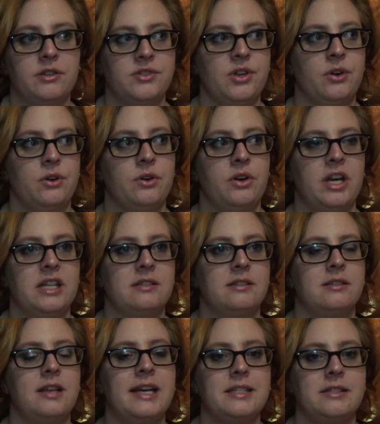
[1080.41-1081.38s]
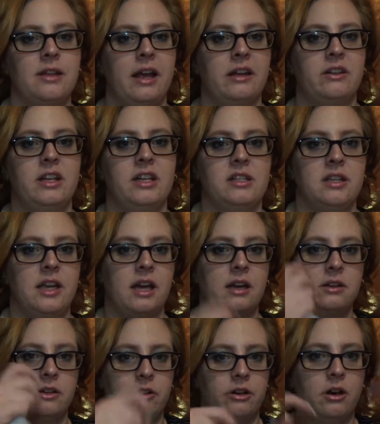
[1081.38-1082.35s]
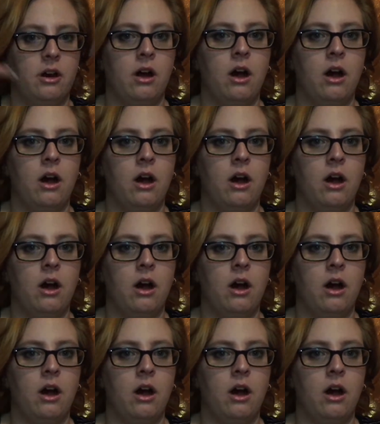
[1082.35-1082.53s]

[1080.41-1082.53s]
So it's less likely to get glitter